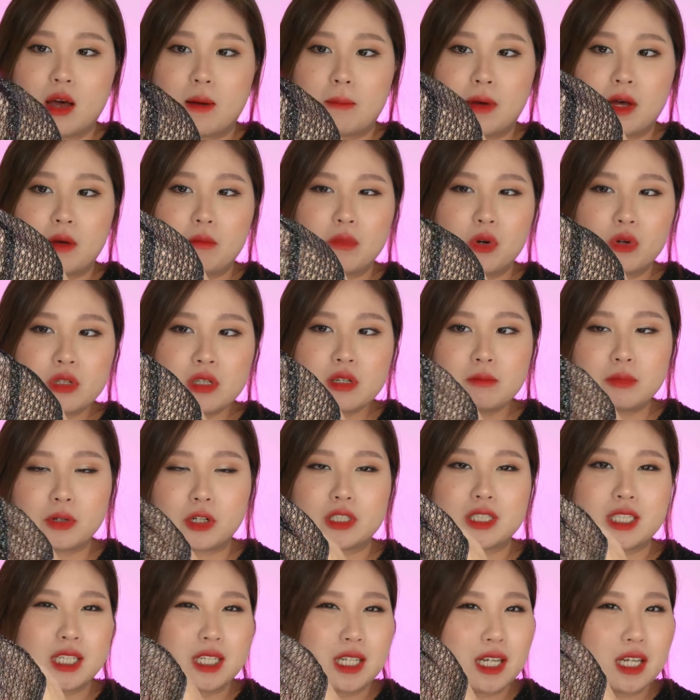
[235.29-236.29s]
But most
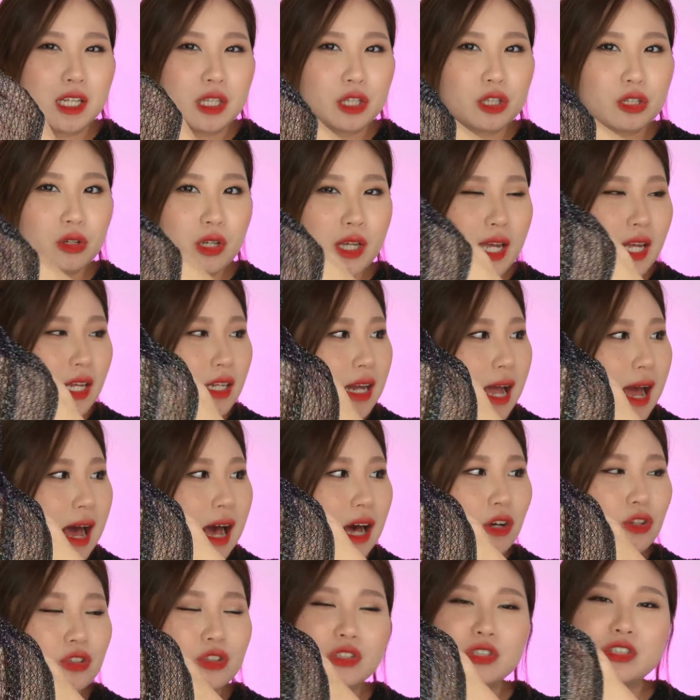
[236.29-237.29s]
importantly, look at
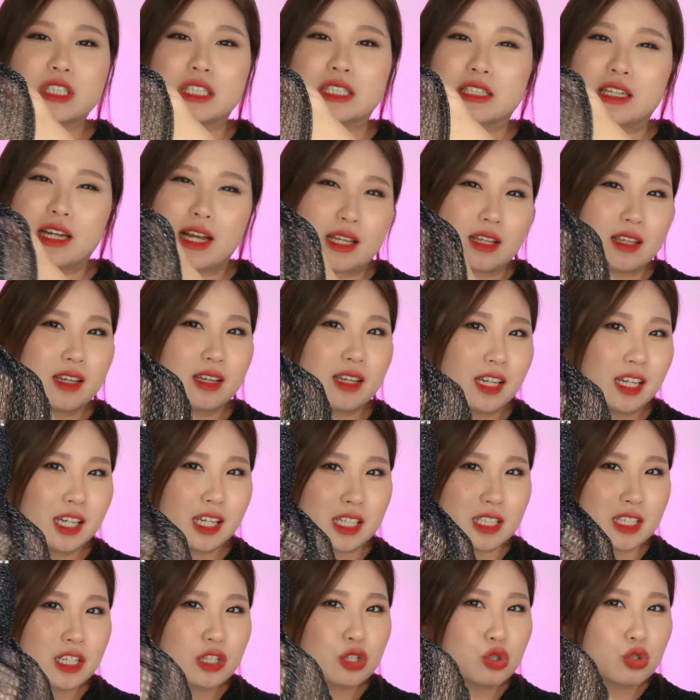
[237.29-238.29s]
how the netting
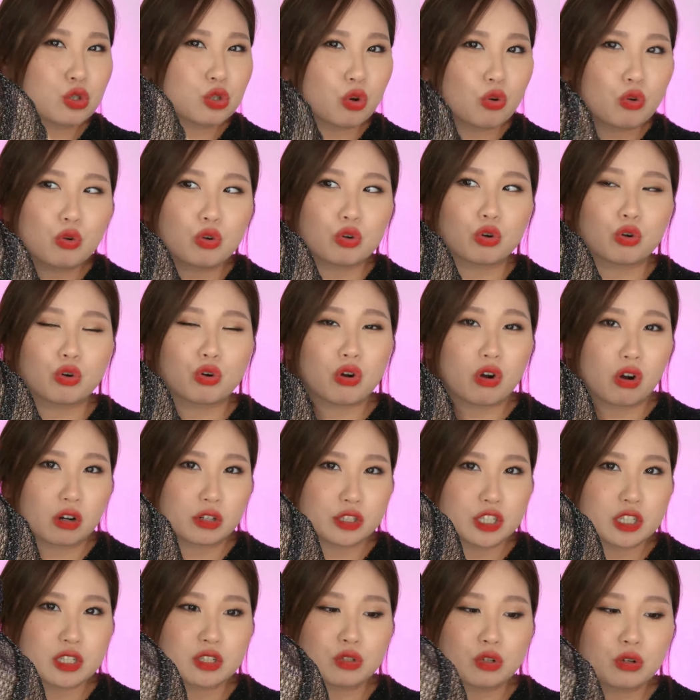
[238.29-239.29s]
is. It's so
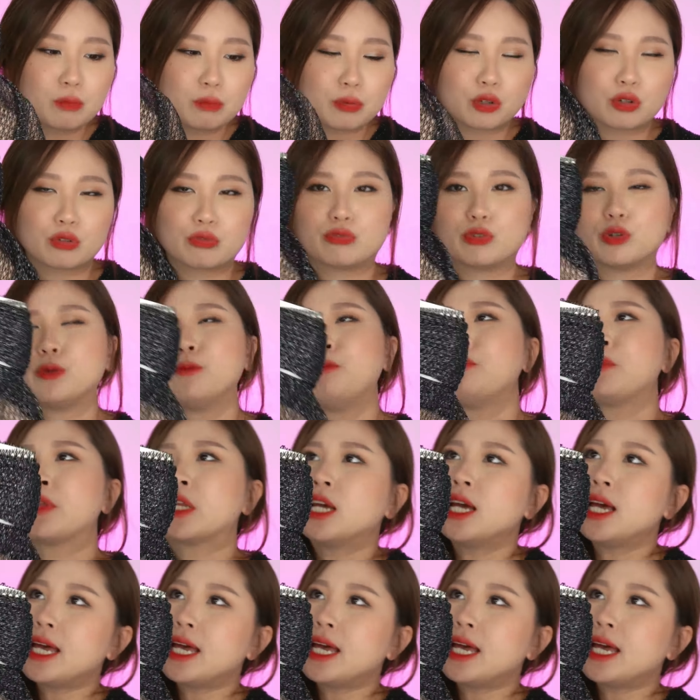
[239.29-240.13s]
gorgeous, so beautiful.